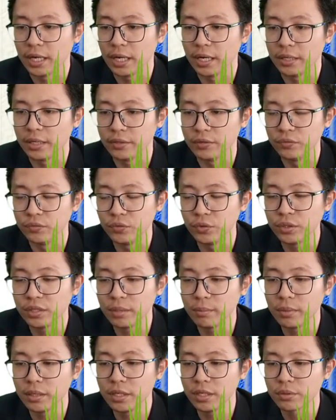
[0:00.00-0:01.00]
The wood
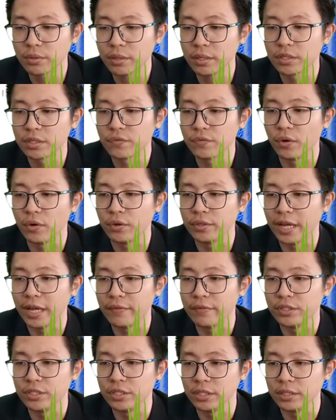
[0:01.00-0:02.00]
diminished one is for
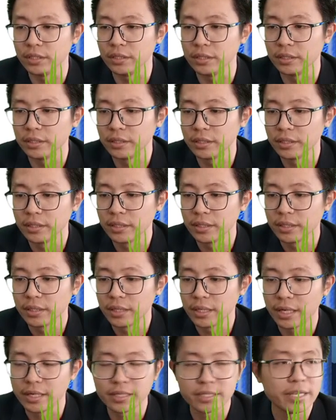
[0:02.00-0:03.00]
diverging.
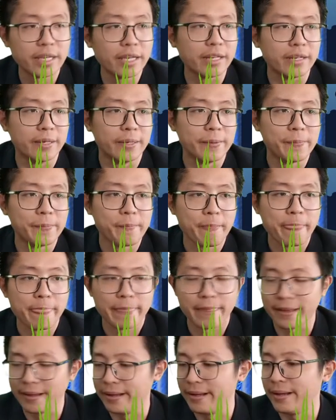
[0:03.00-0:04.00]
Understand?
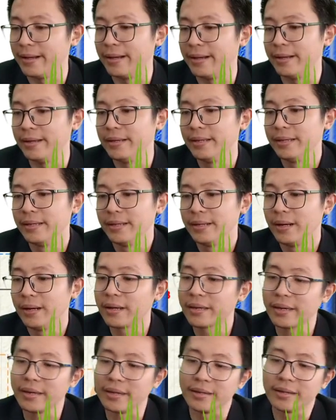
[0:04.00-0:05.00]

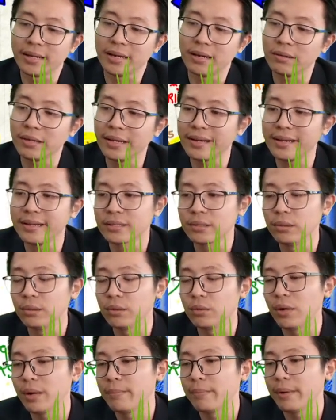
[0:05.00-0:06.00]
Okay, now let us look
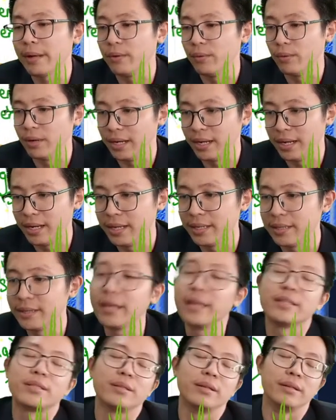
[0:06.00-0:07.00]
one by one.
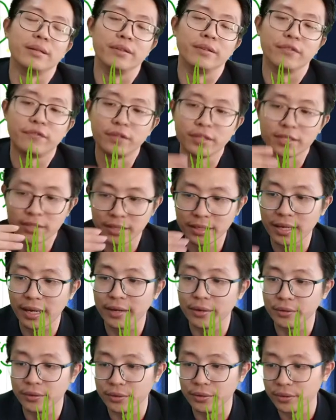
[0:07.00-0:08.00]
That is the first thing
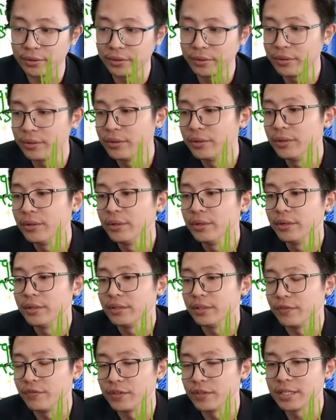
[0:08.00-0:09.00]
I know.
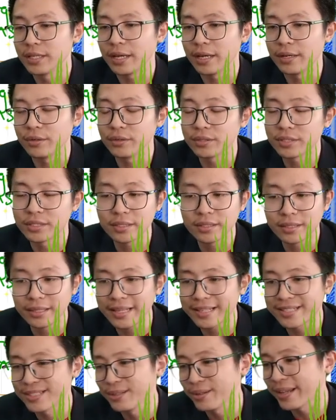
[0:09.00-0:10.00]
First thing I know. See,
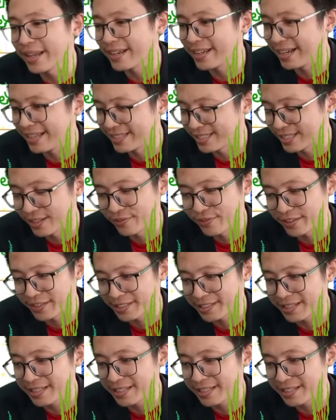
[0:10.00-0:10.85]
let's look at the answer first.